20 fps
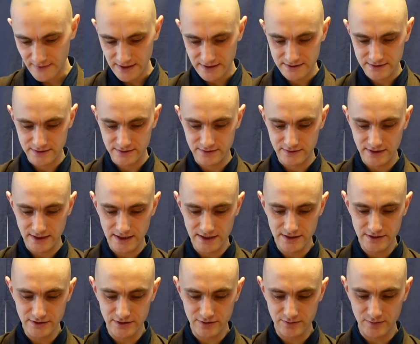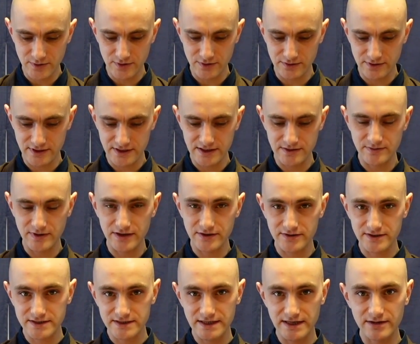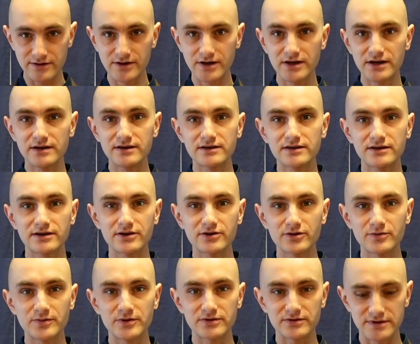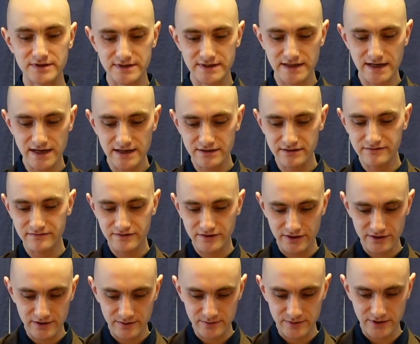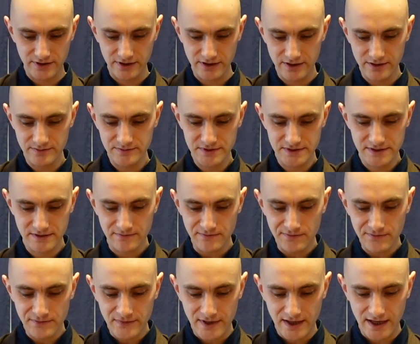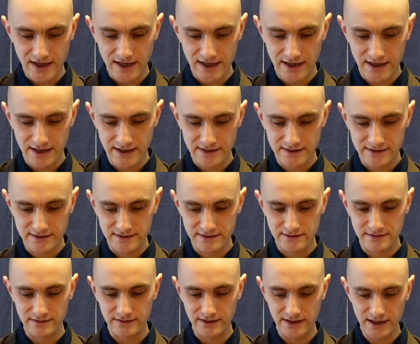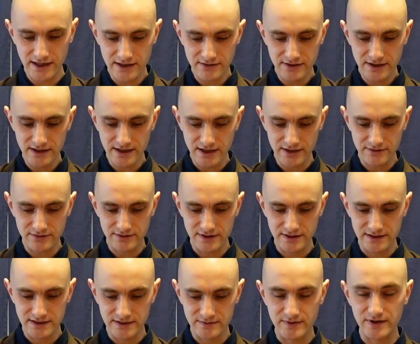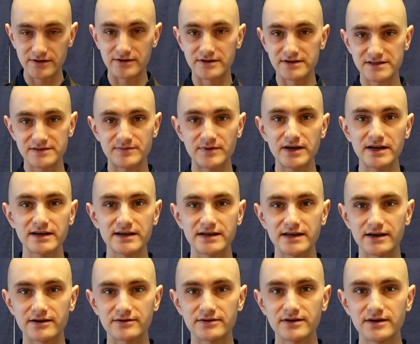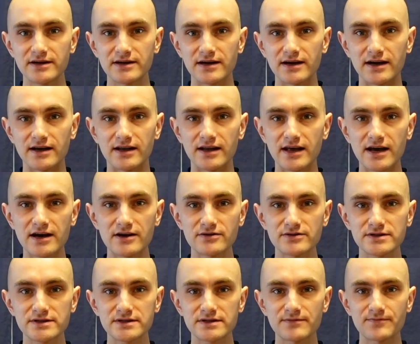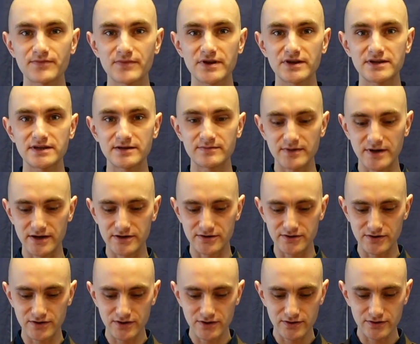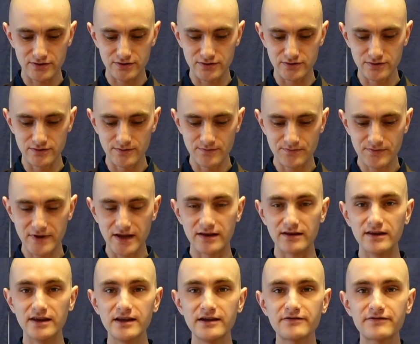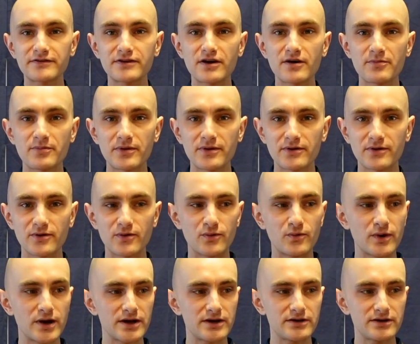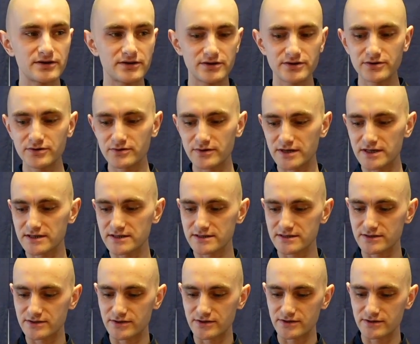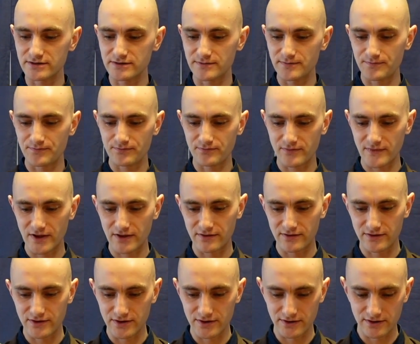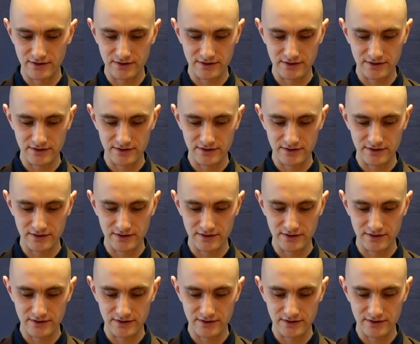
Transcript: So in your bowl, the tea powder is now cut open to the side. You've cut up the lumps, and airing out the tea powder and spreading it out allows the tea powder to lift up when you insert the